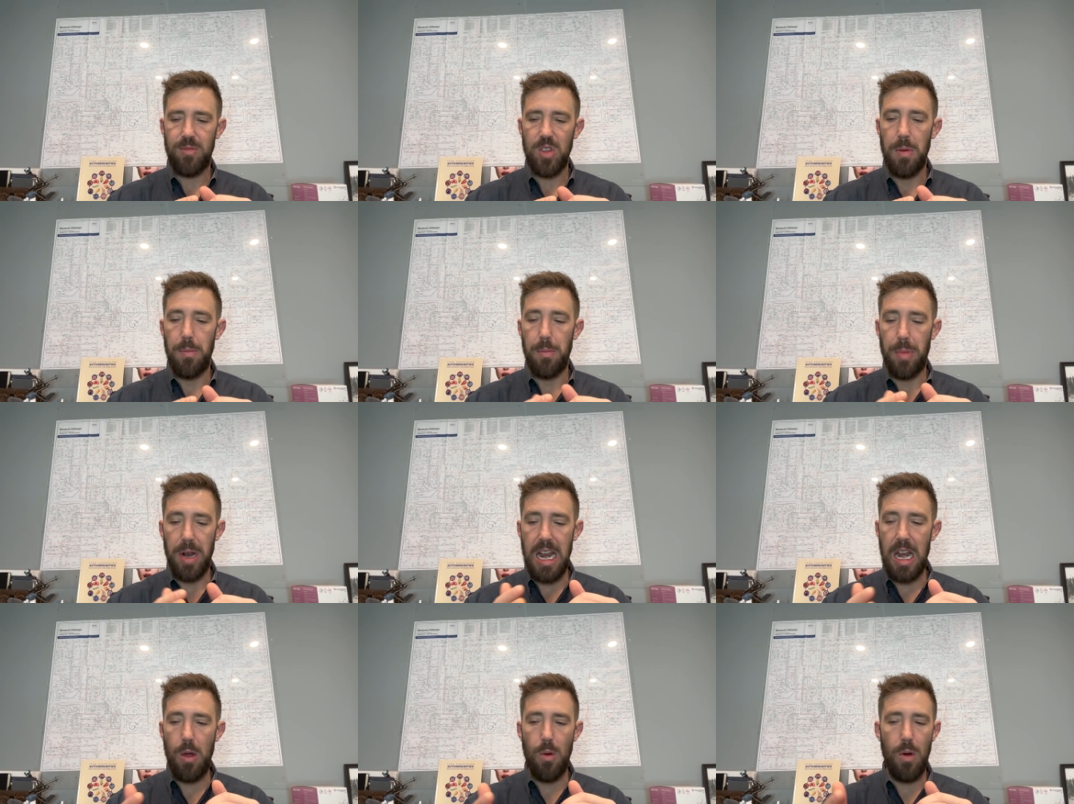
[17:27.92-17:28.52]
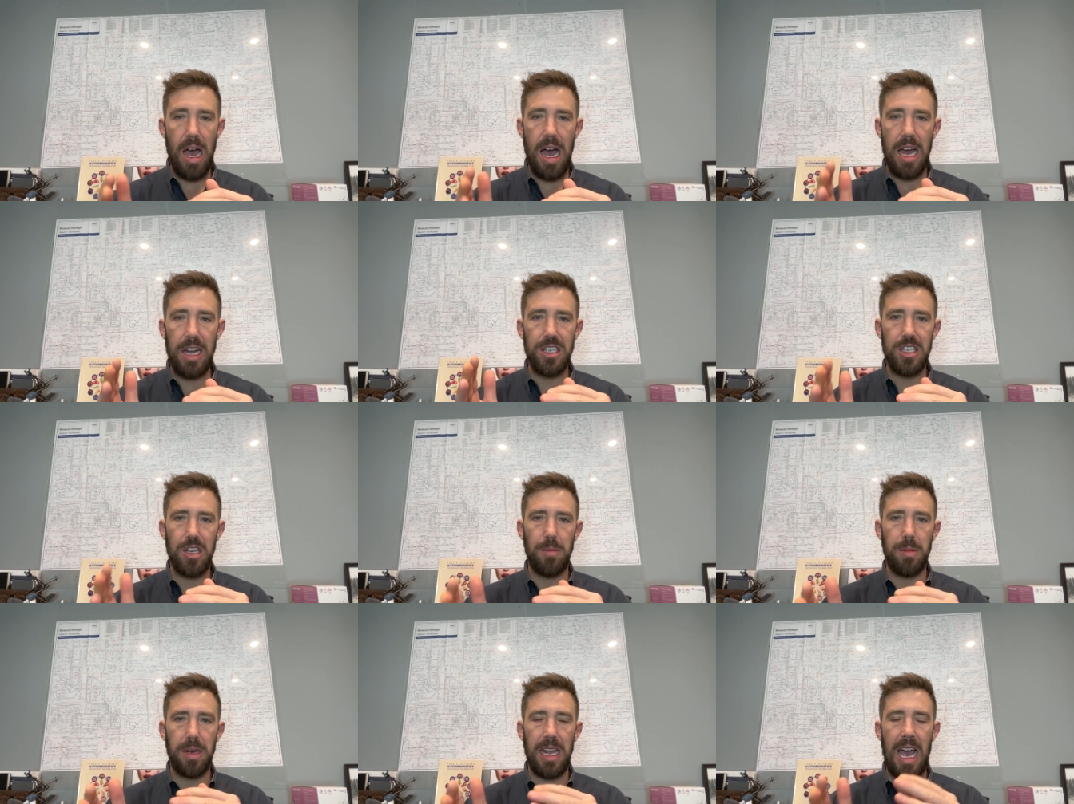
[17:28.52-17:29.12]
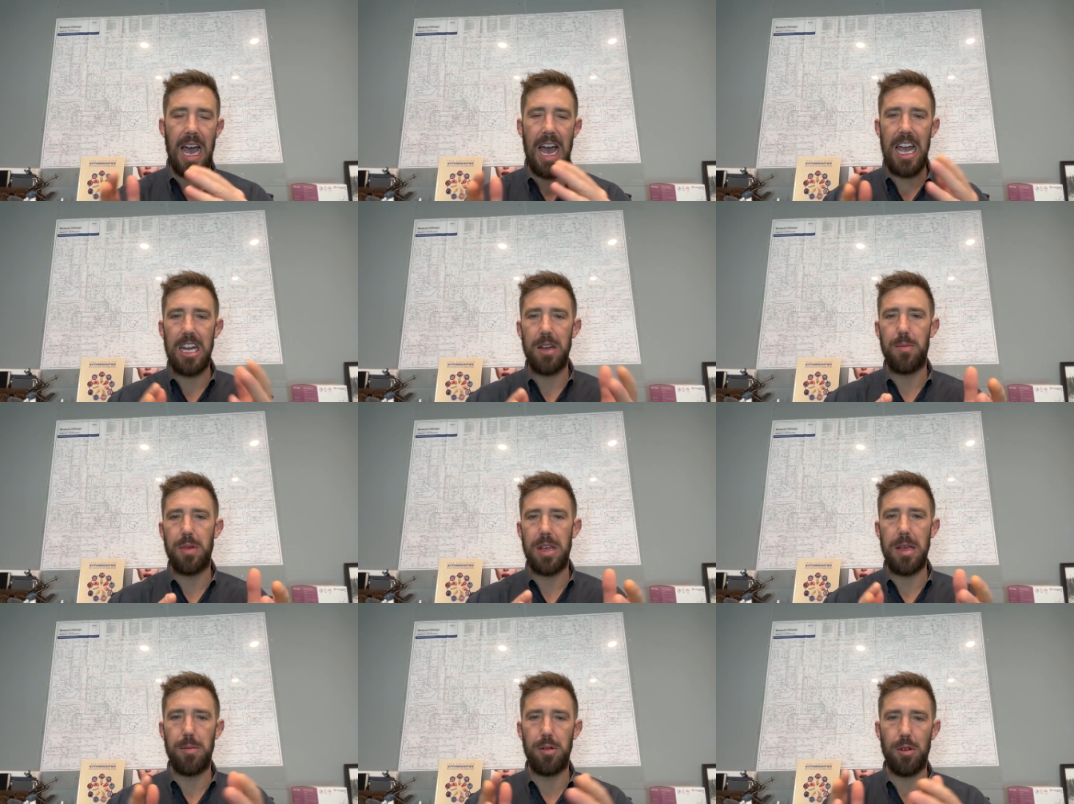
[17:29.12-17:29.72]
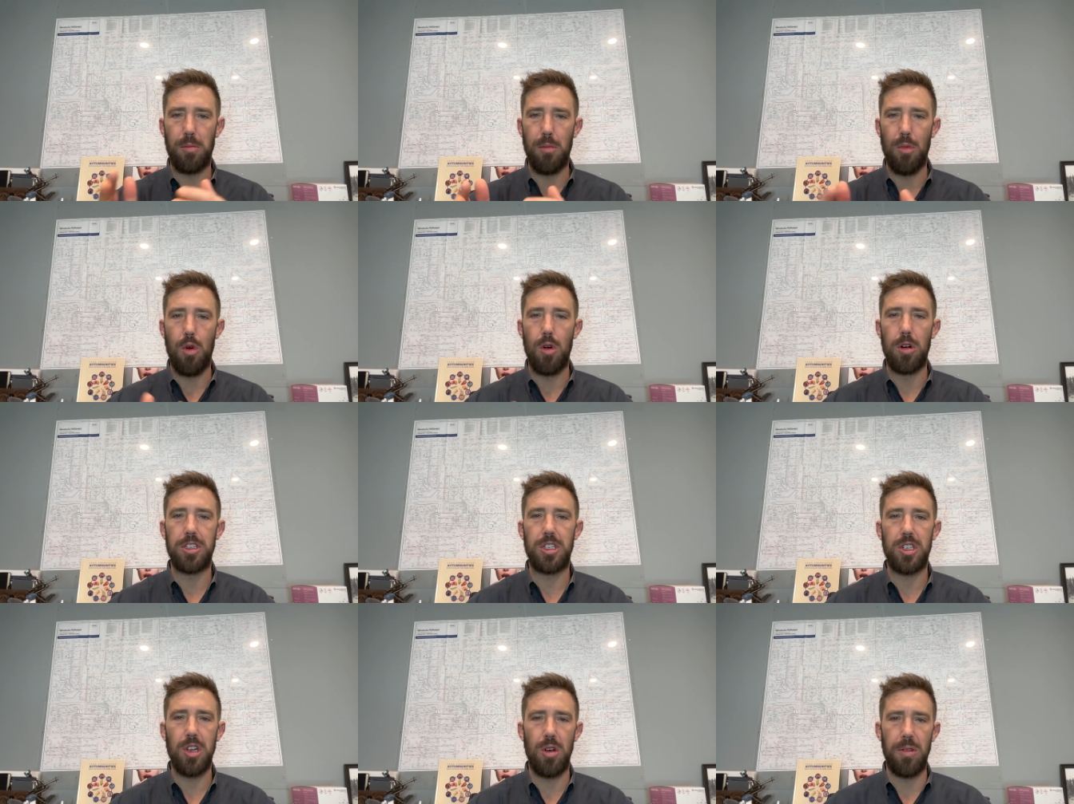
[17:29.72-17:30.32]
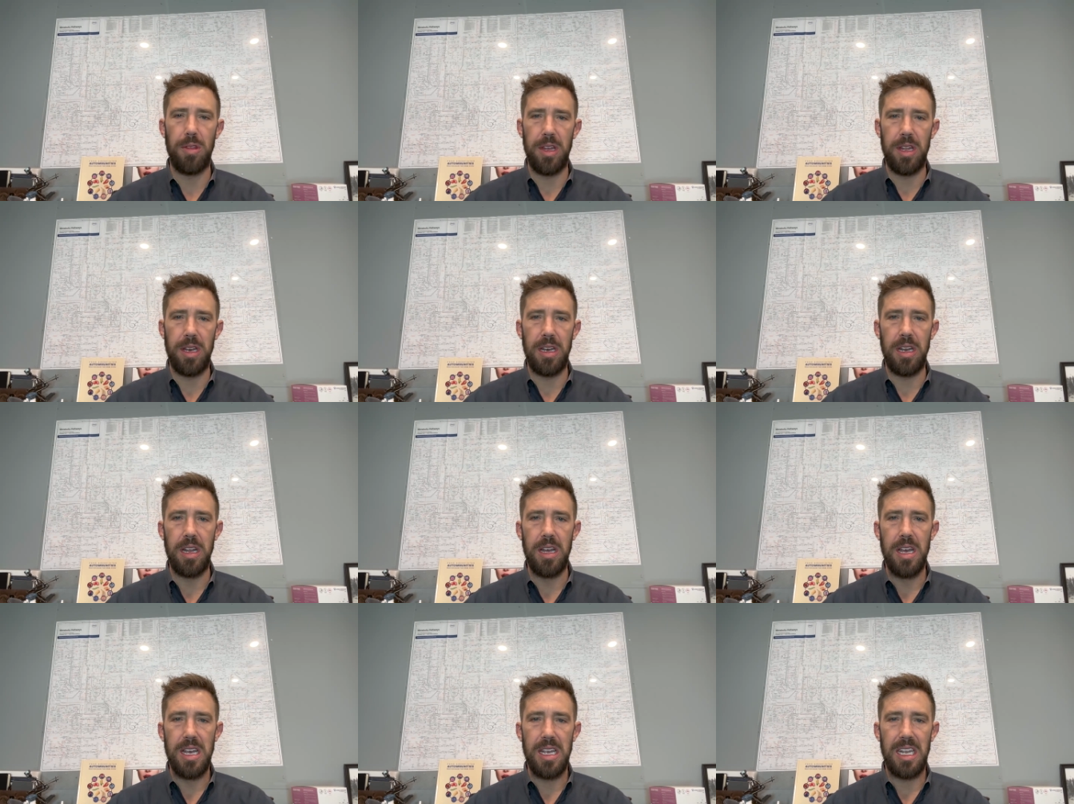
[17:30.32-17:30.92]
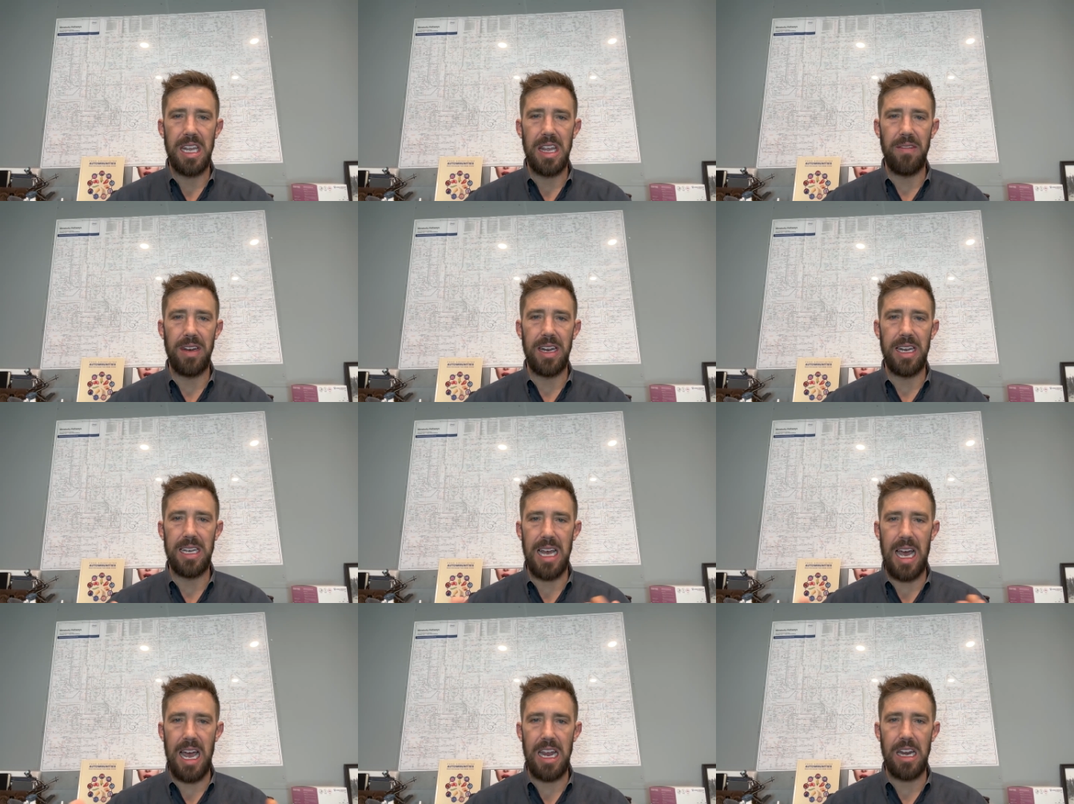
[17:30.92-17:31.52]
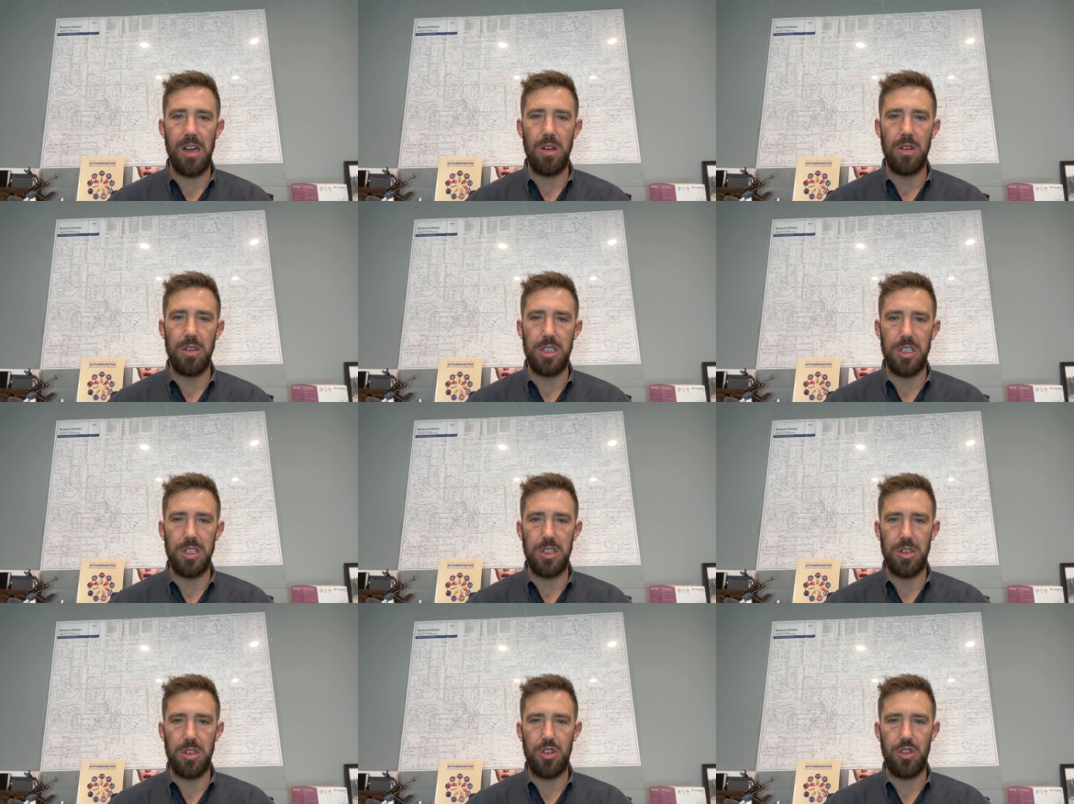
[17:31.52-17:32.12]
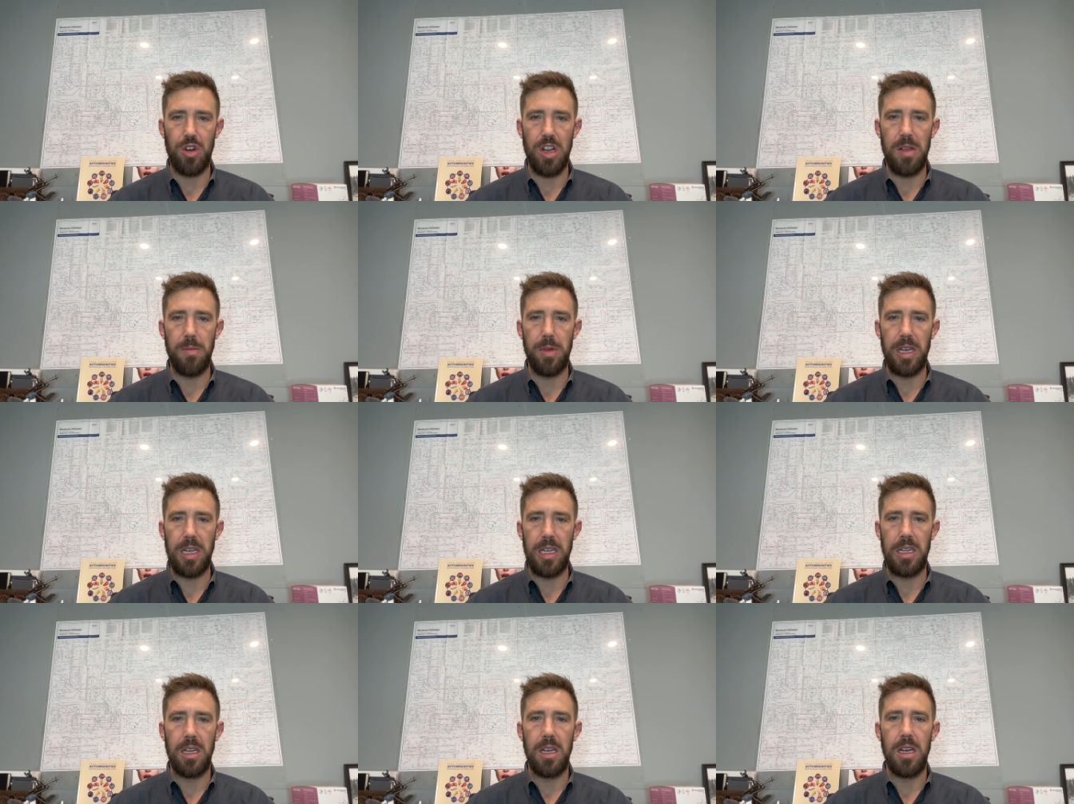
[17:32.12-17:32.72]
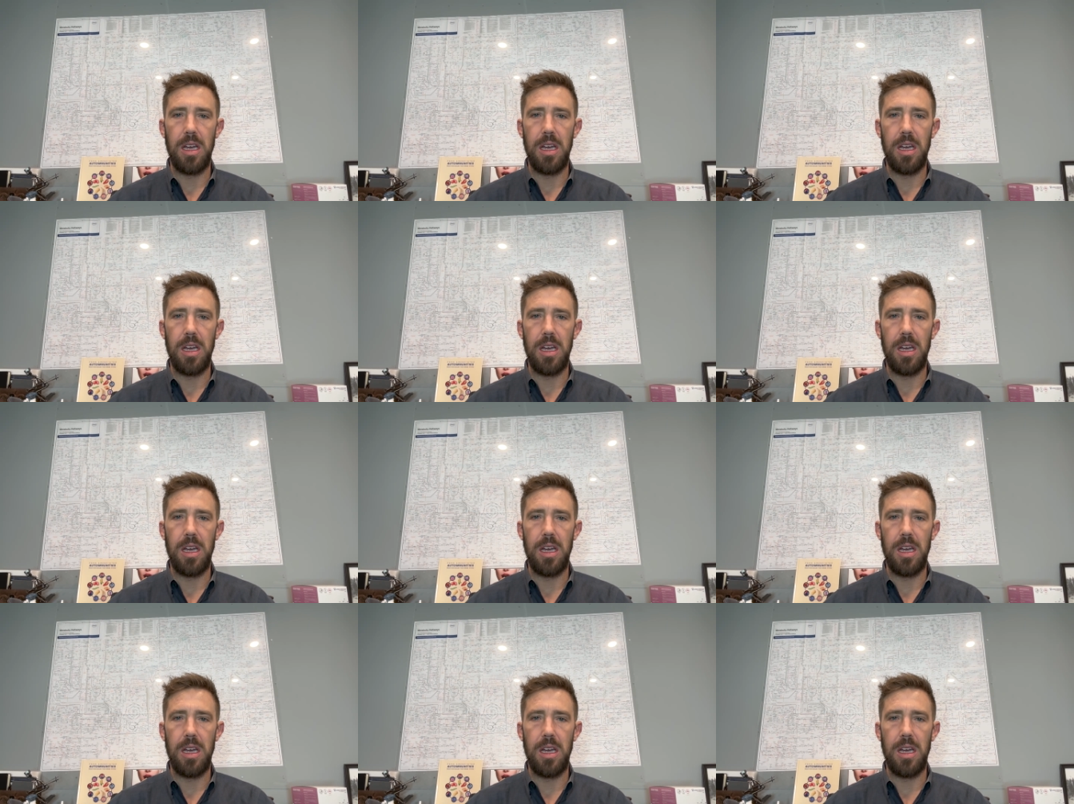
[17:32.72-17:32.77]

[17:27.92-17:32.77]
but anyway, I just help guide people more so than give any diagnosis or treatment